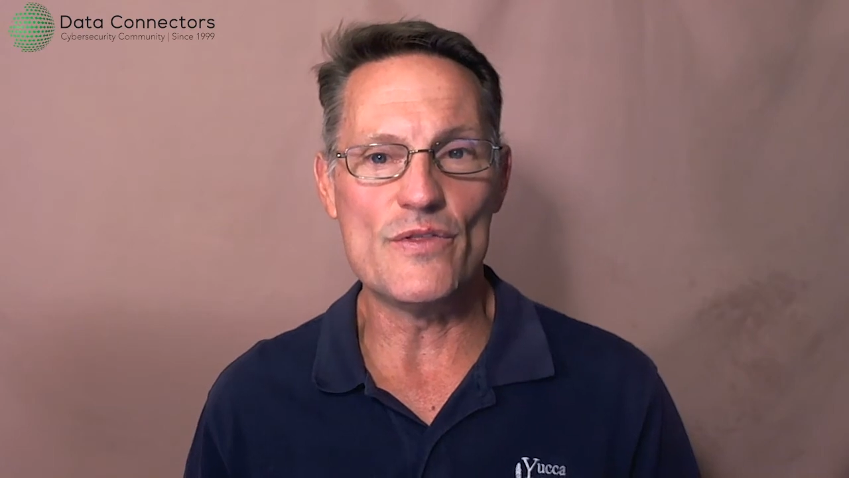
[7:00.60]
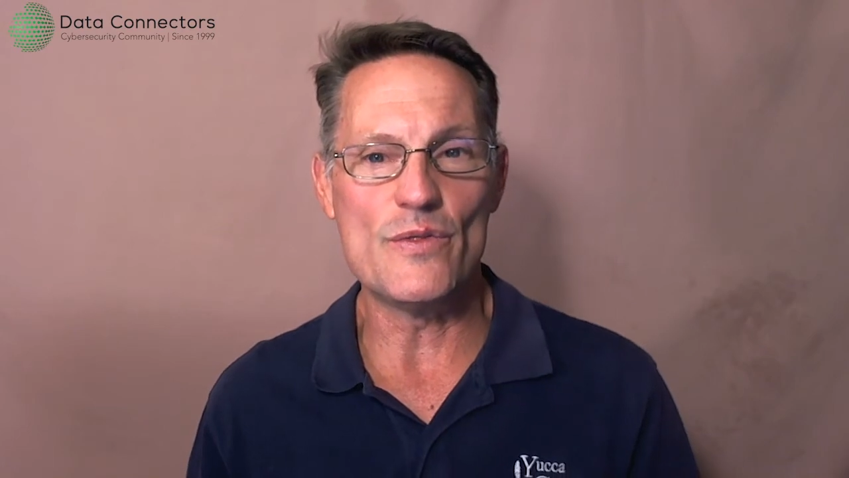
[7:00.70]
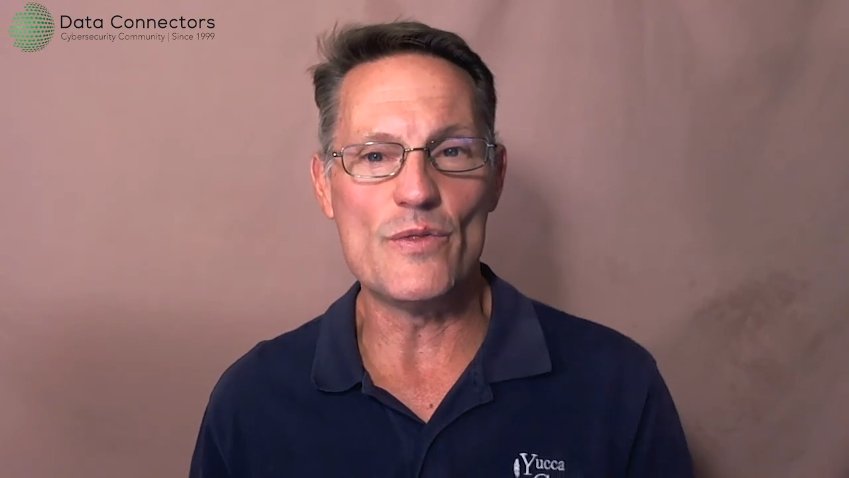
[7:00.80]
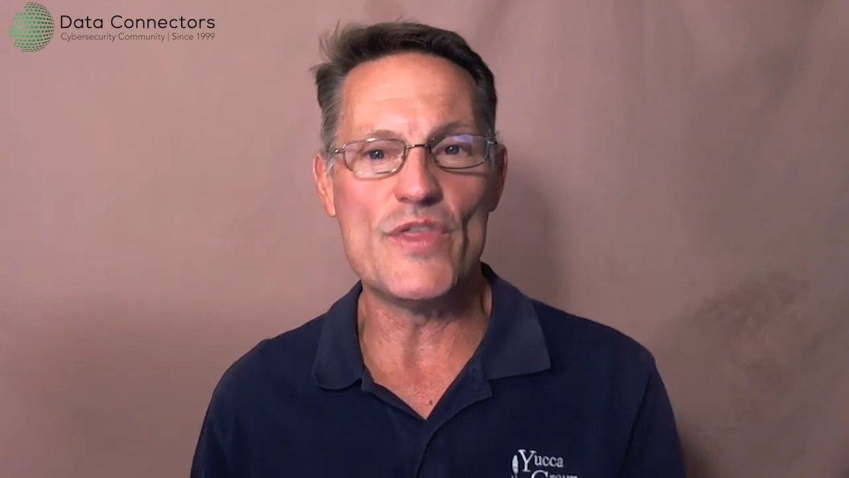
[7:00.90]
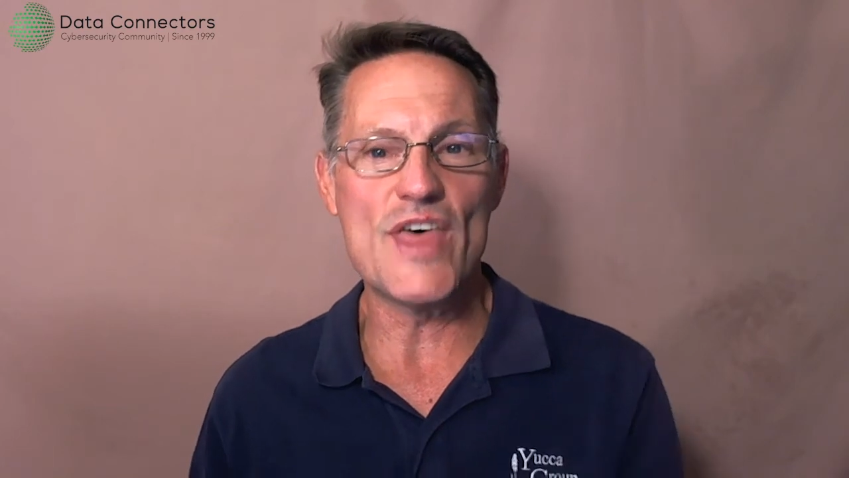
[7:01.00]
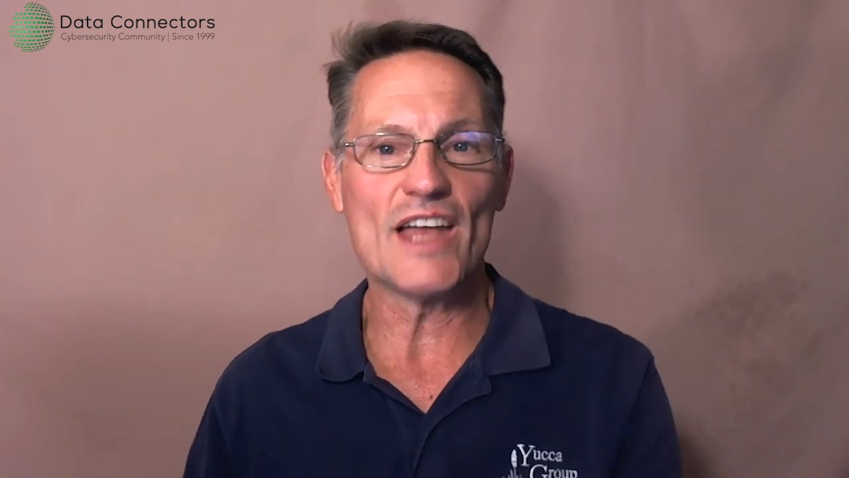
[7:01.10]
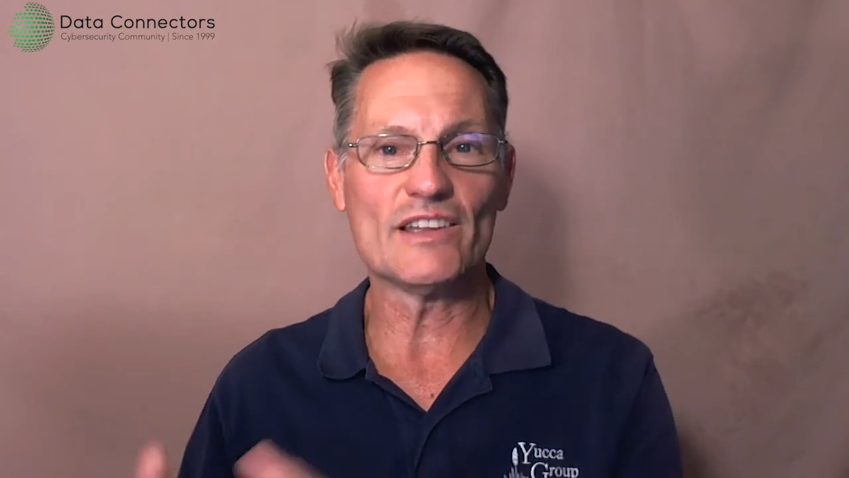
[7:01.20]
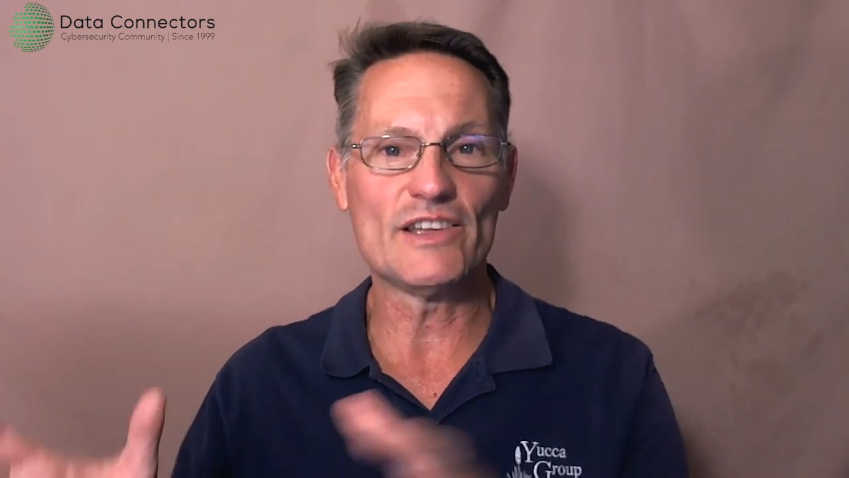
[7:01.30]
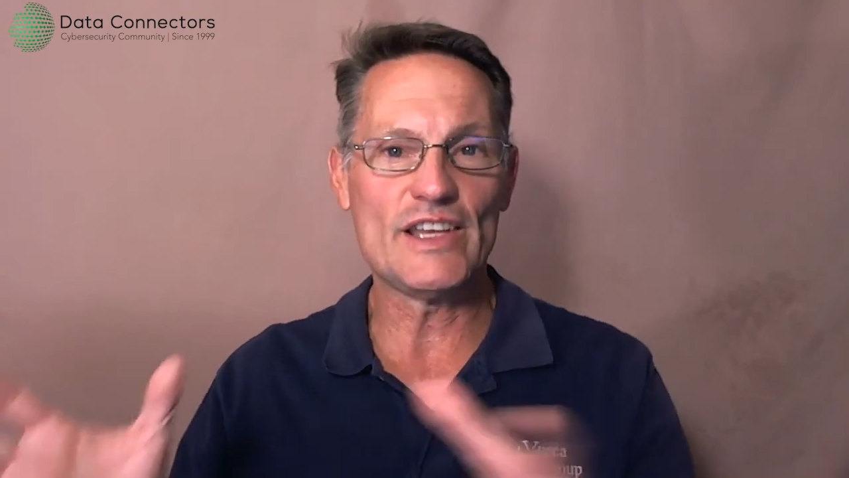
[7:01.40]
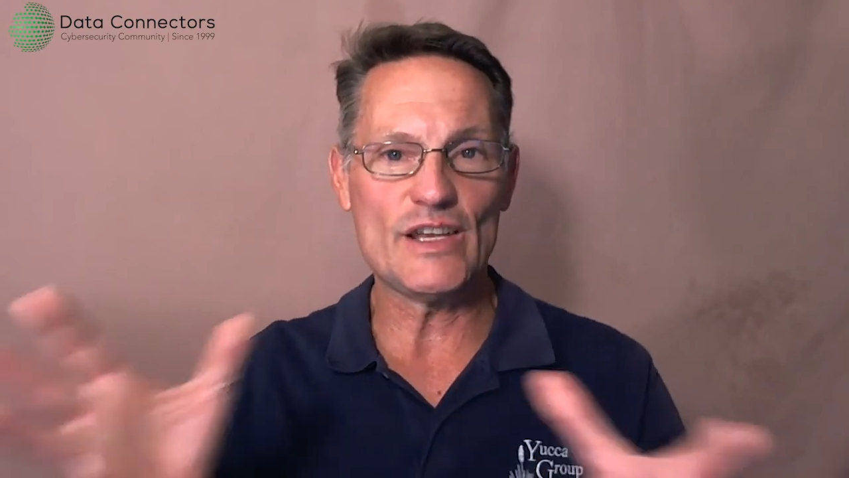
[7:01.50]
that
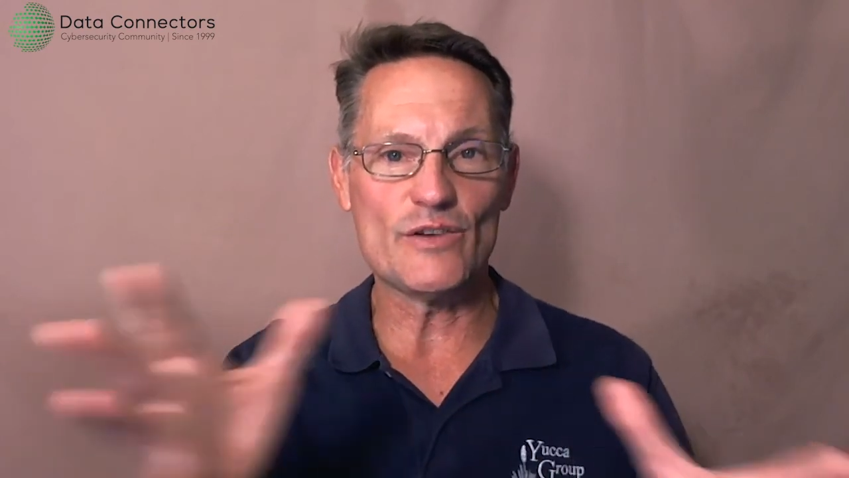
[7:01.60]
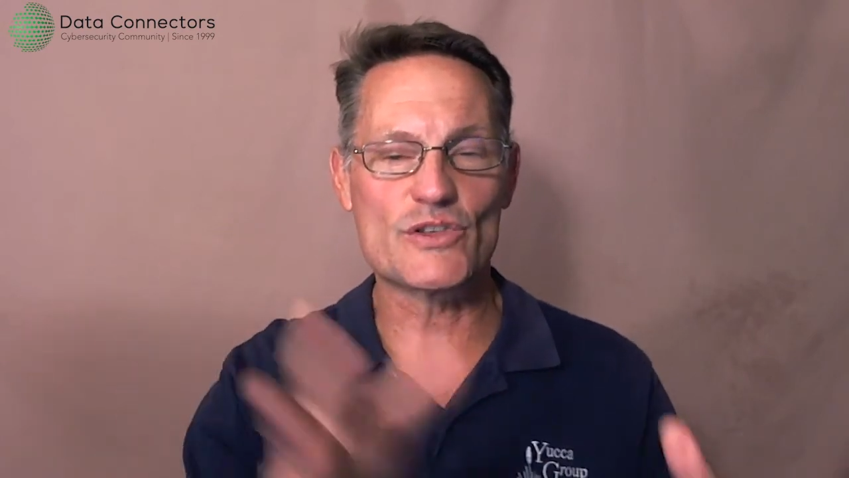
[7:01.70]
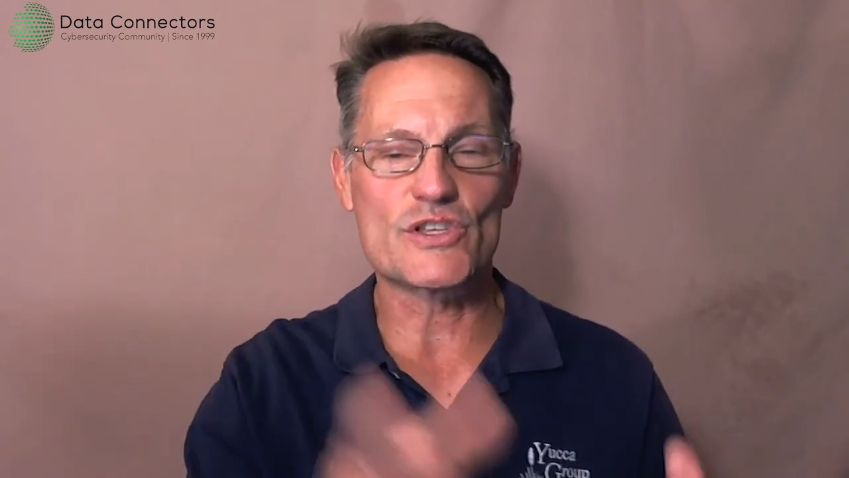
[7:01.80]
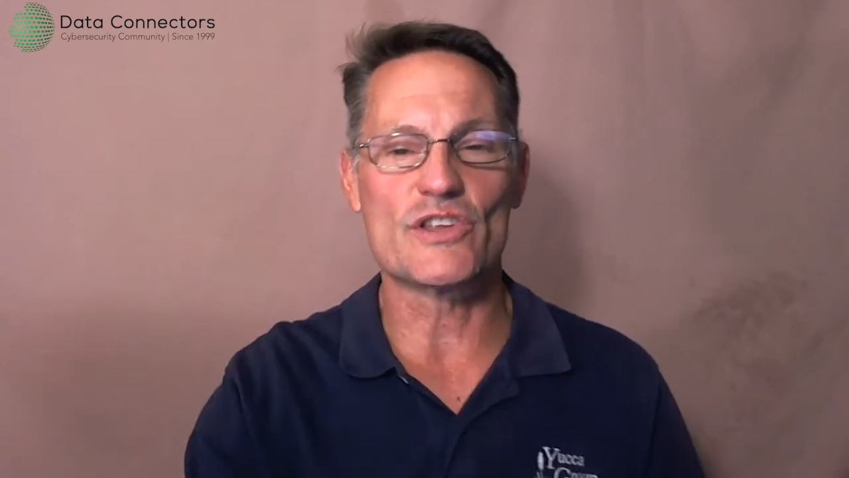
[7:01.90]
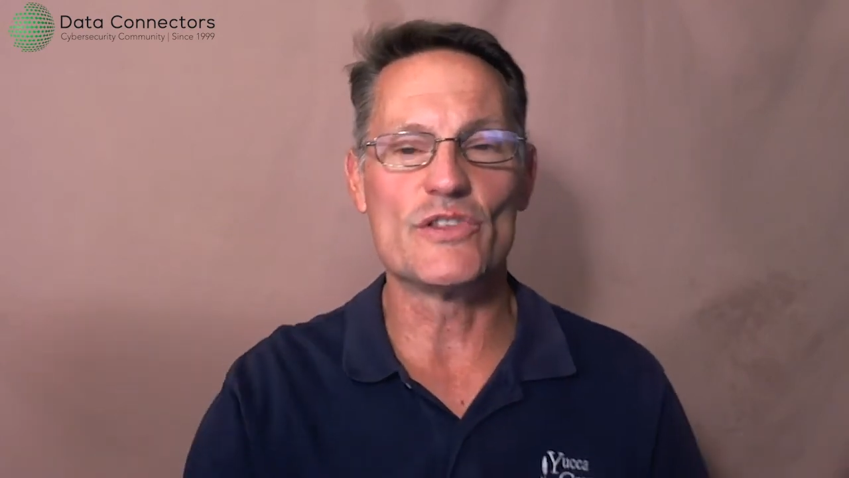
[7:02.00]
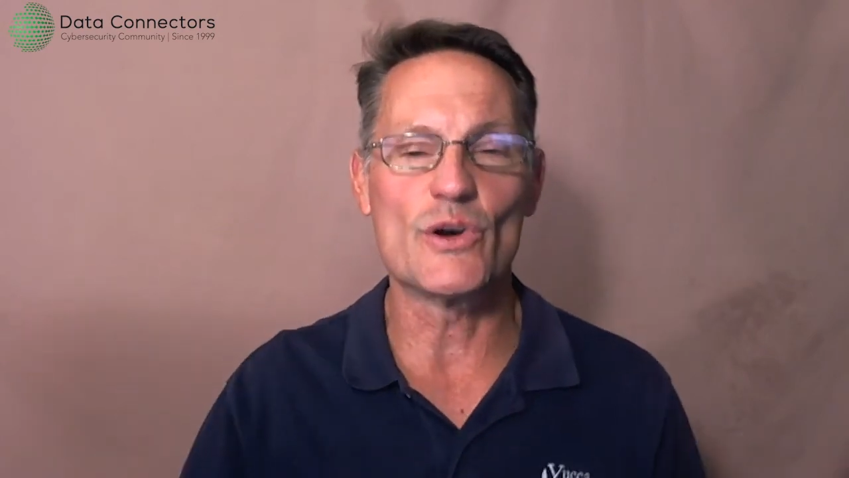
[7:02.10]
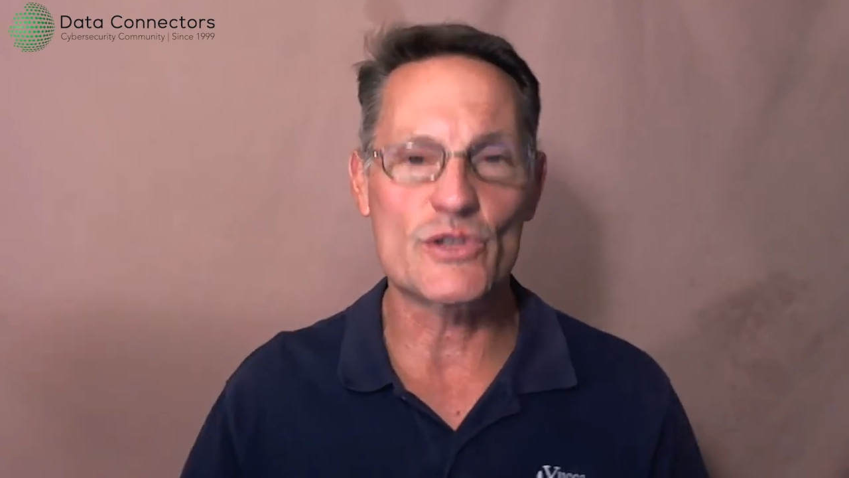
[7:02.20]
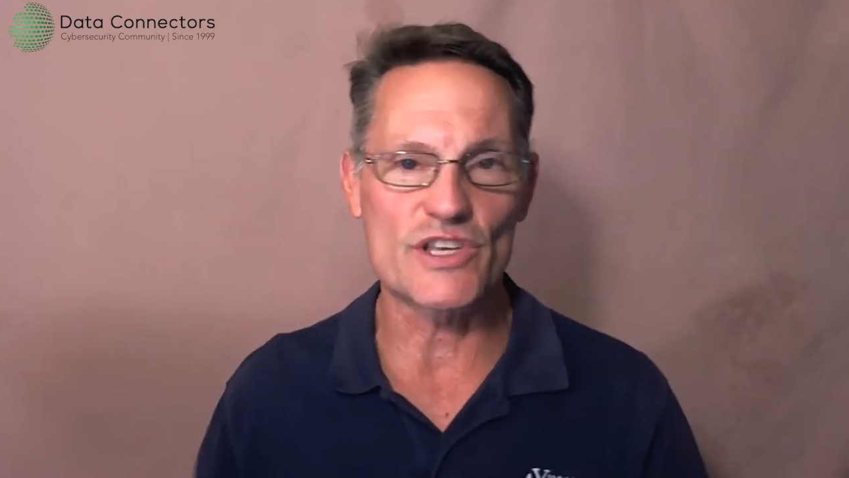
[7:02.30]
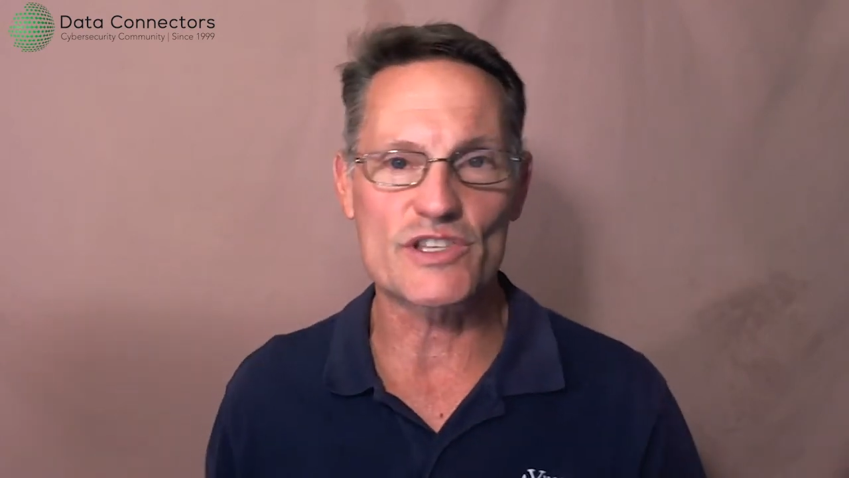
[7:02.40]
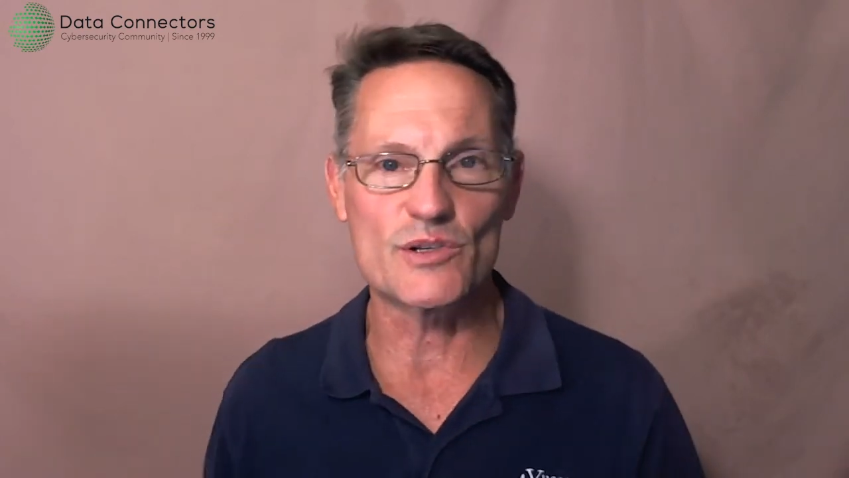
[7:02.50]
leaves those
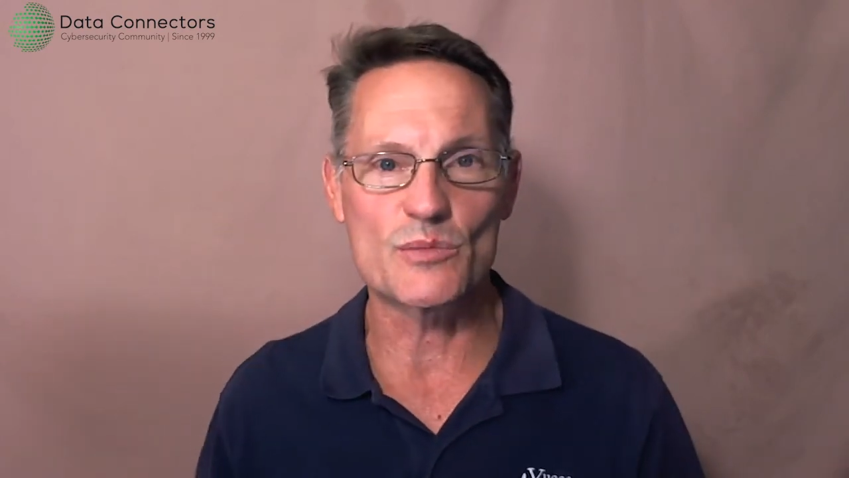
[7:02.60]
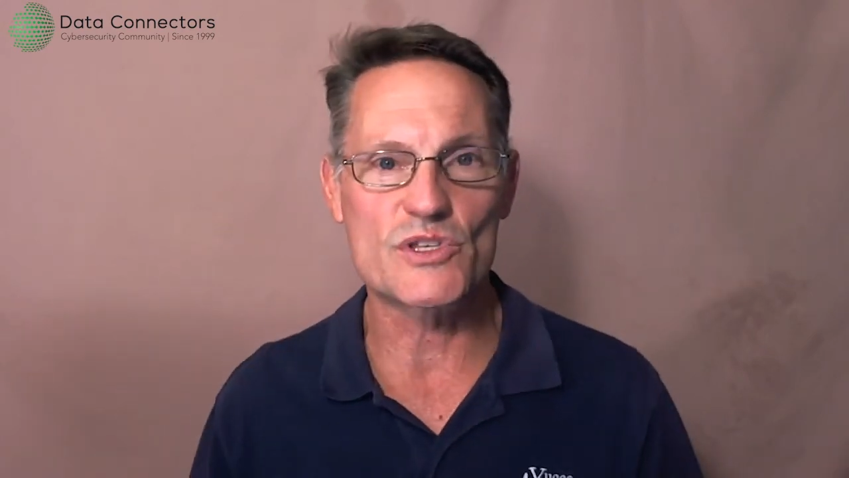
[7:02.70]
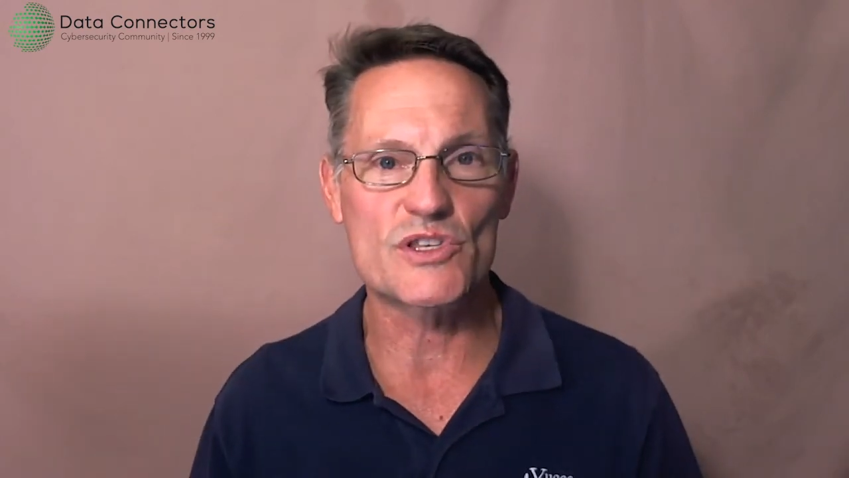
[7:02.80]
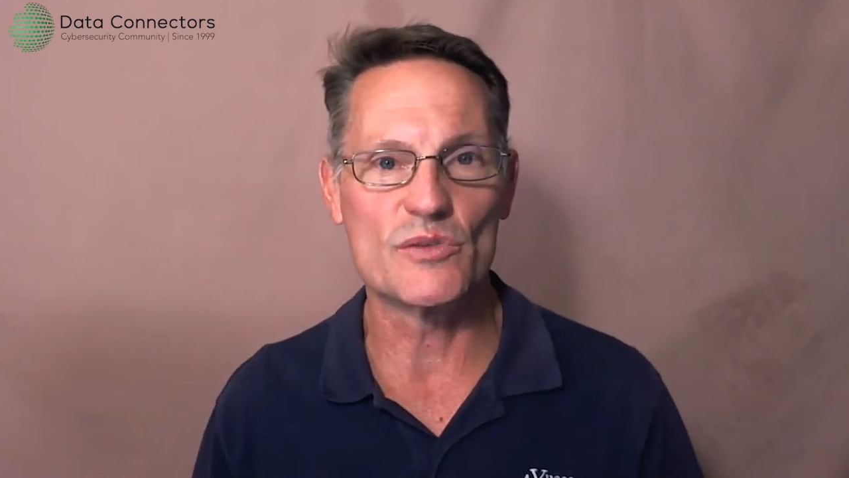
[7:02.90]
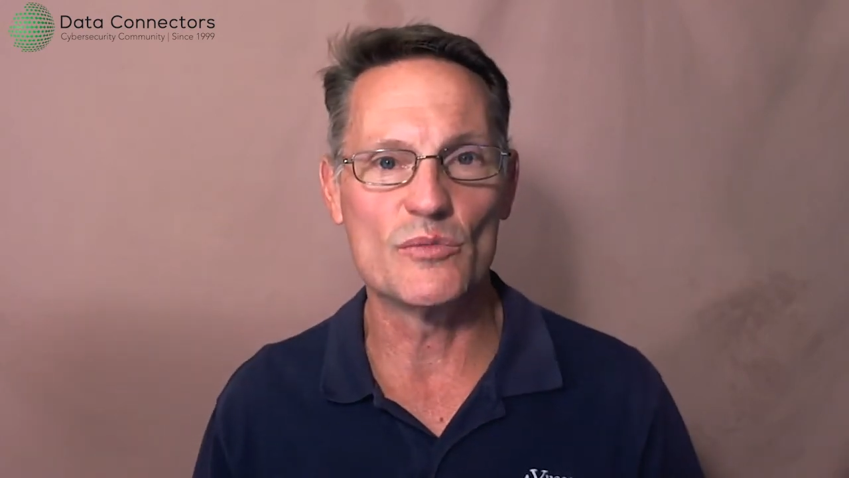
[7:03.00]
systems